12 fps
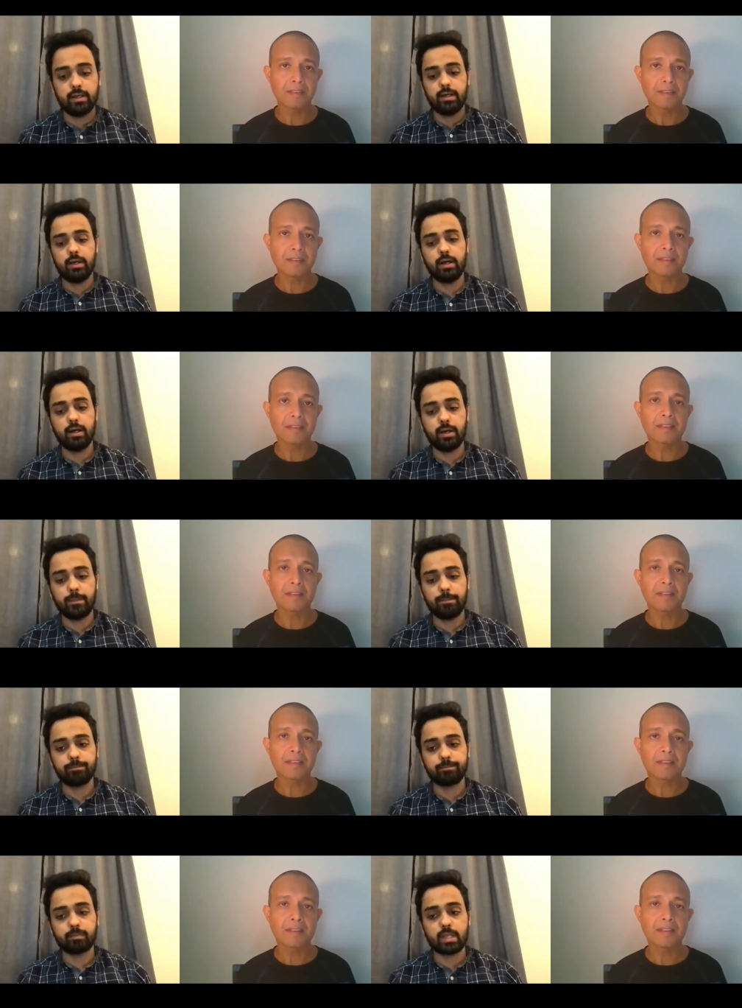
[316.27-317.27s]

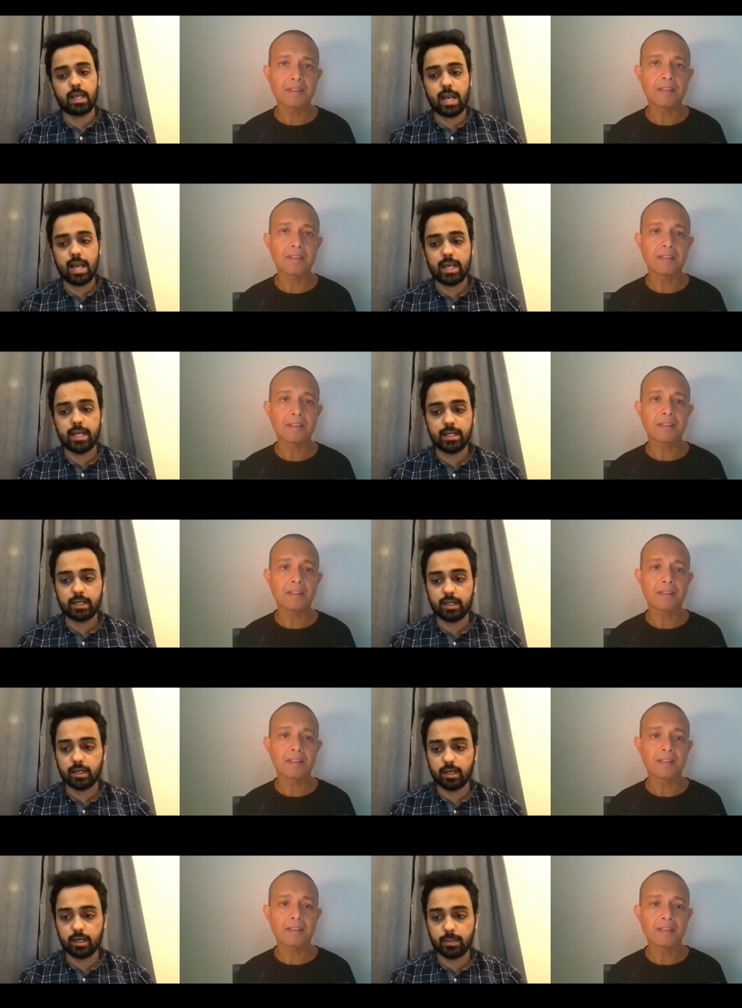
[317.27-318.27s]
Speaker 1: Um, and
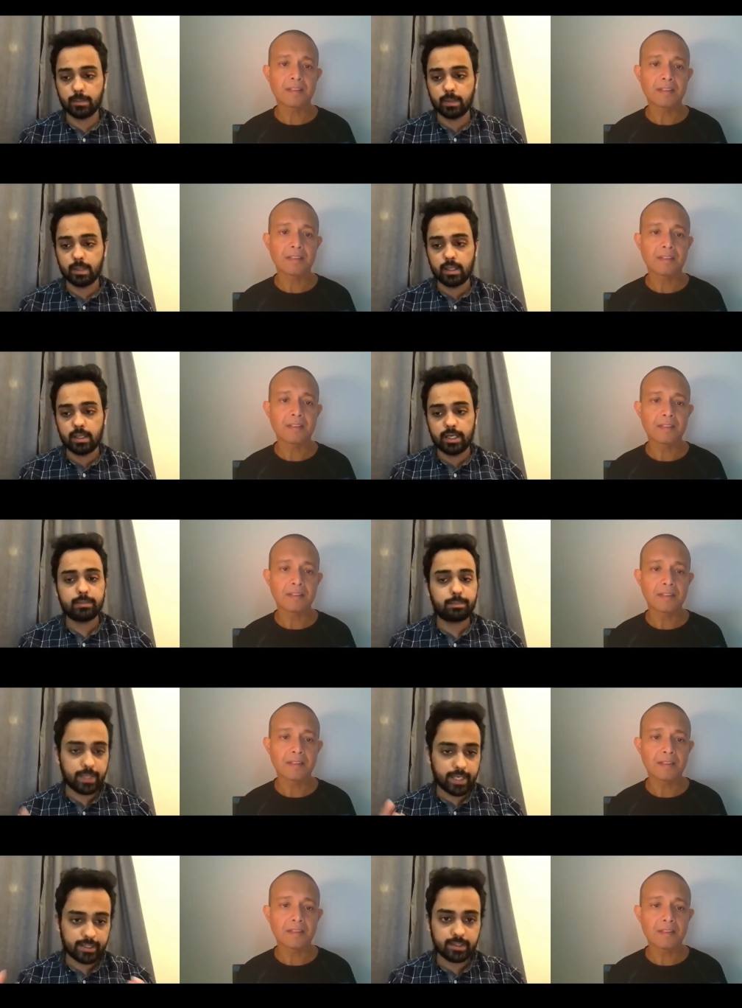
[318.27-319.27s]
uh, it
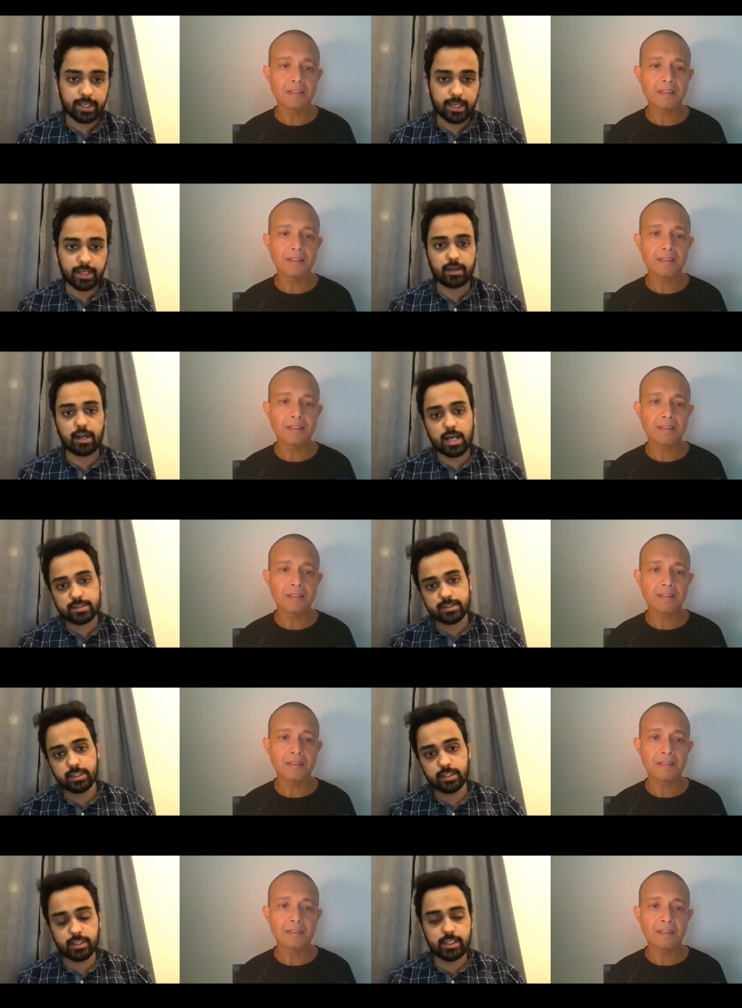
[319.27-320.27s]
played there last
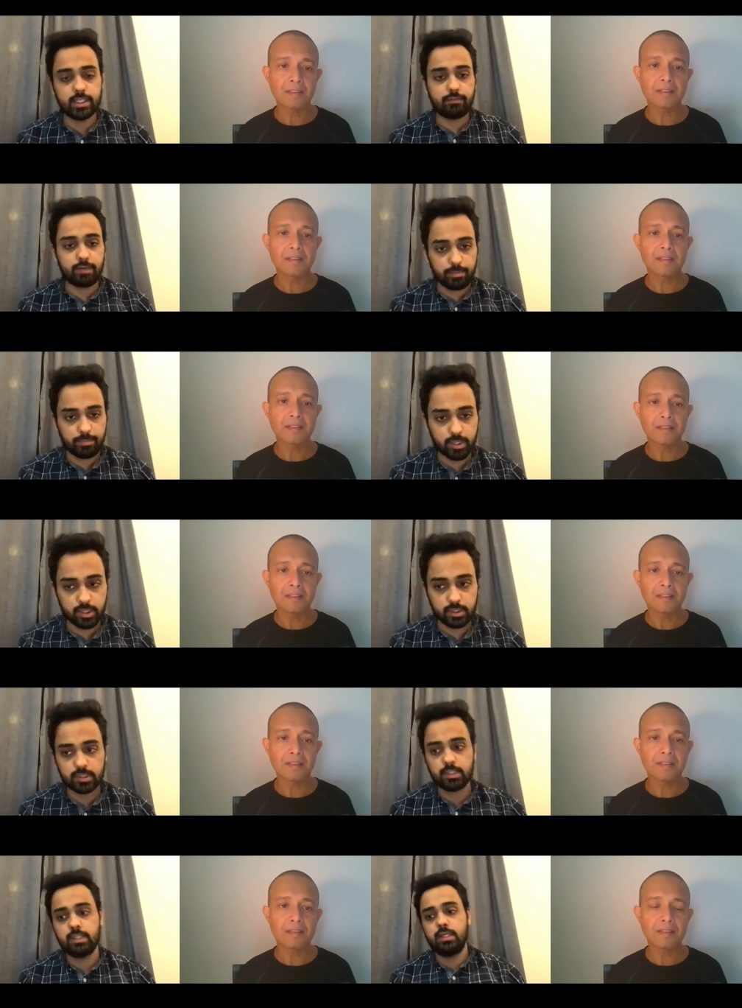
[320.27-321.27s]
year in November.
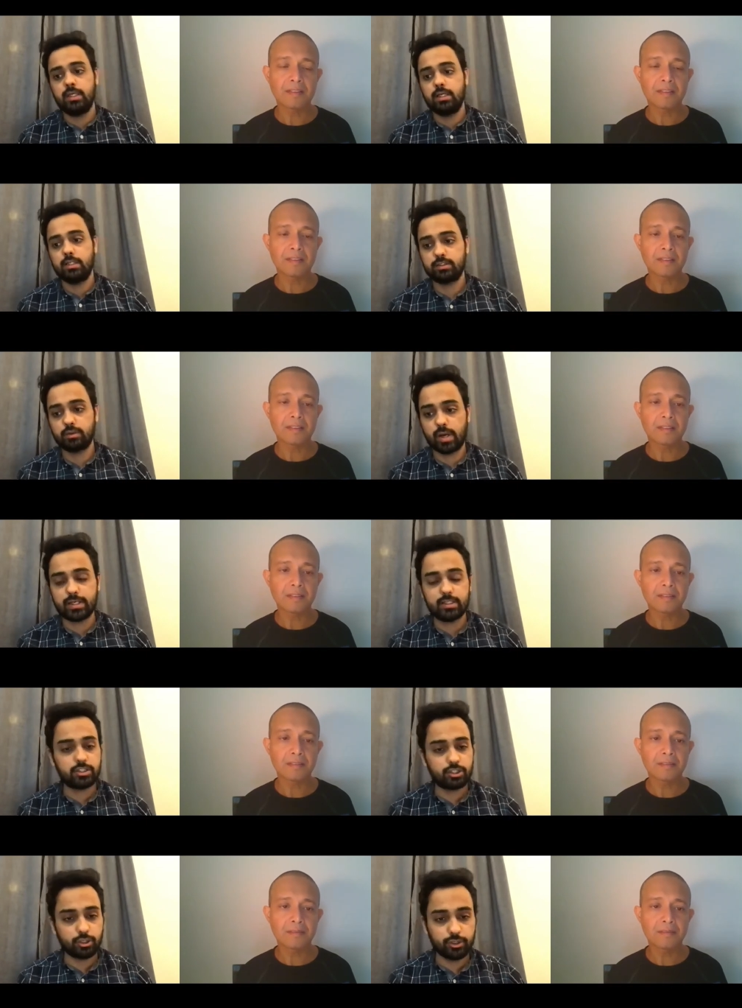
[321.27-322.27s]
So I can
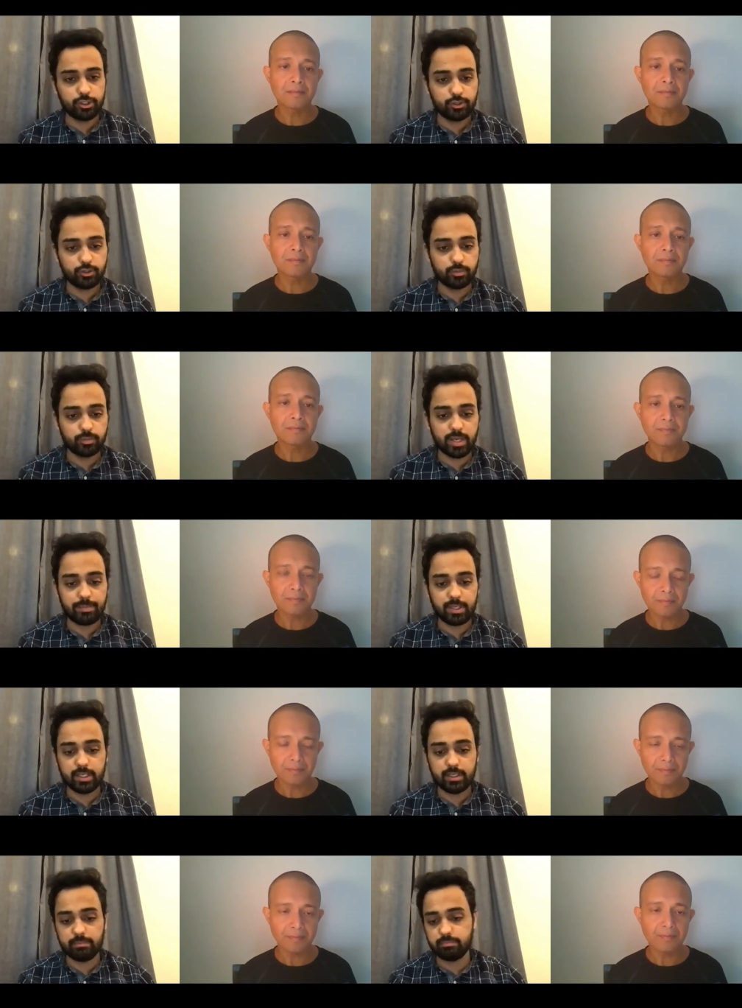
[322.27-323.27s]
show you
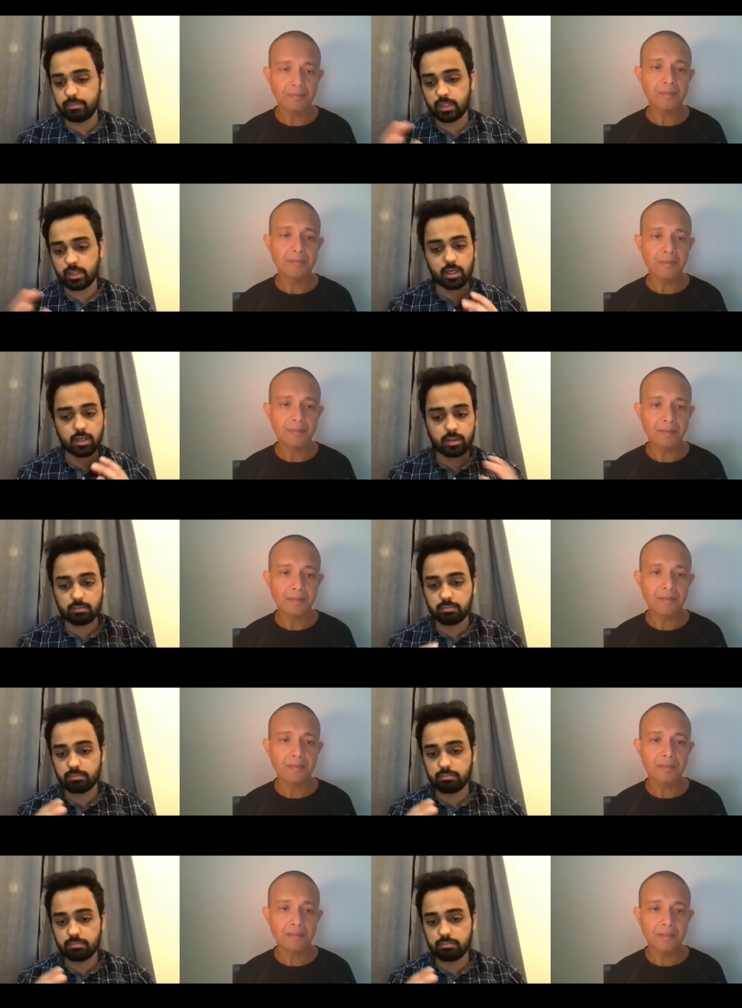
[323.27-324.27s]
maybe uh,
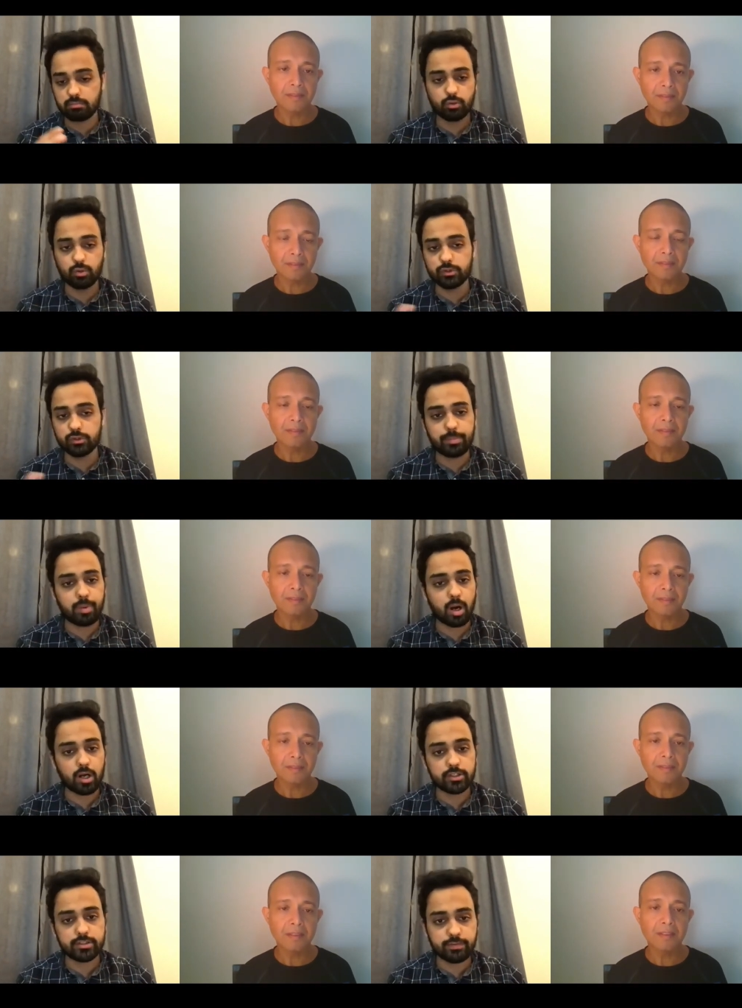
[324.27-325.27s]
two or three
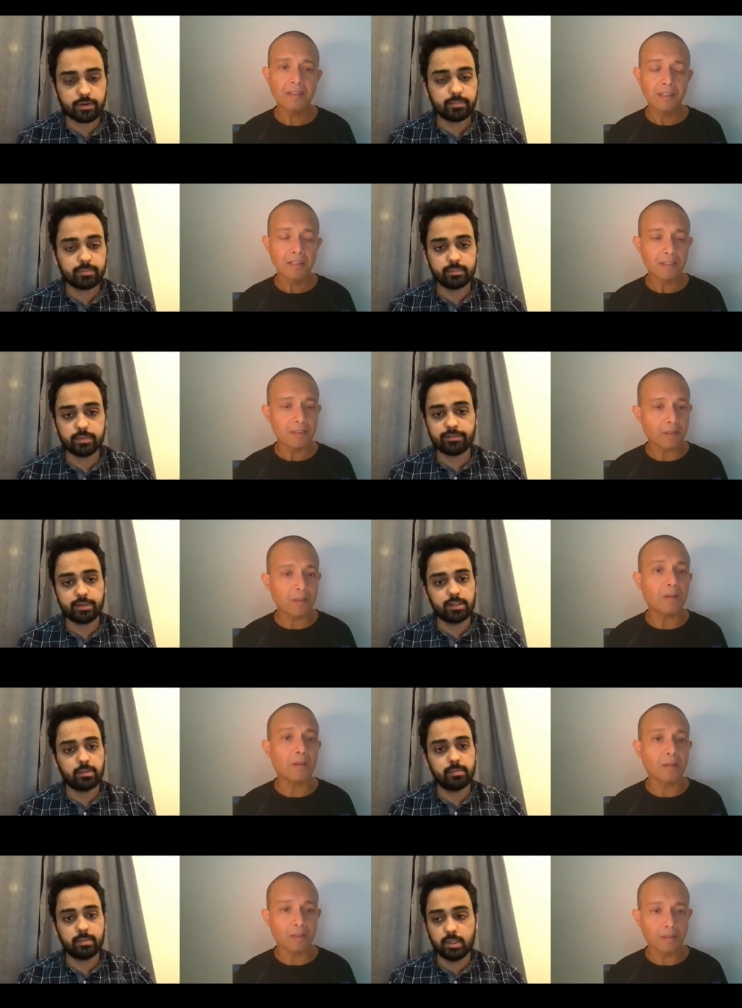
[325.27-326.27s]
parts from the
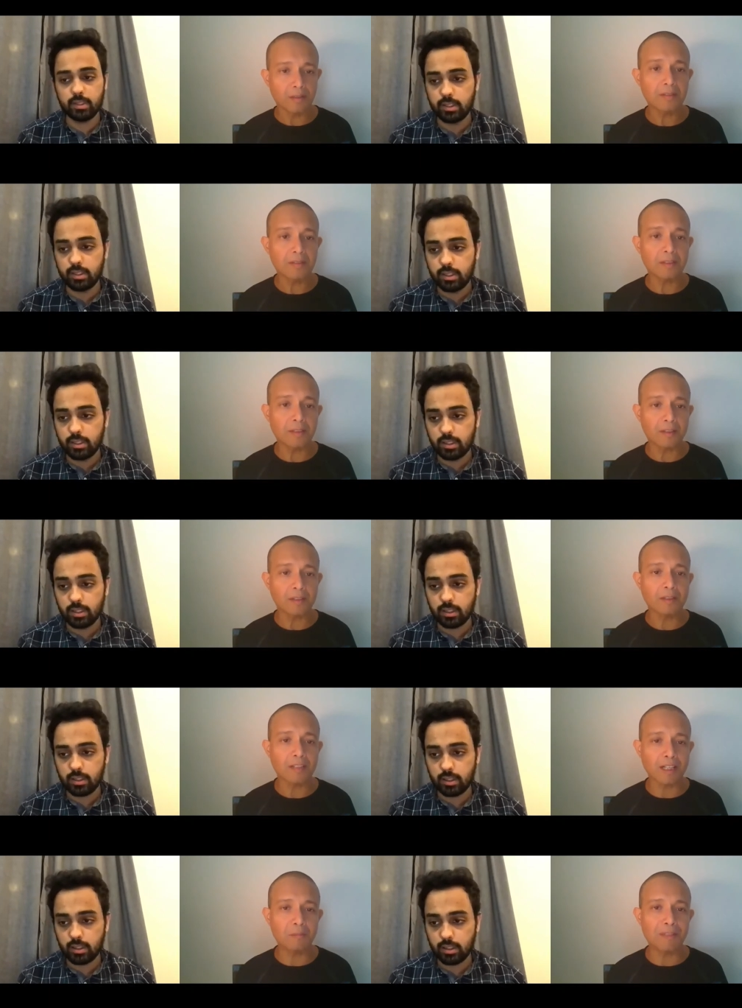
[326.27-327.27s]
sure, film.
Speaker 2: Sure, sure. It'll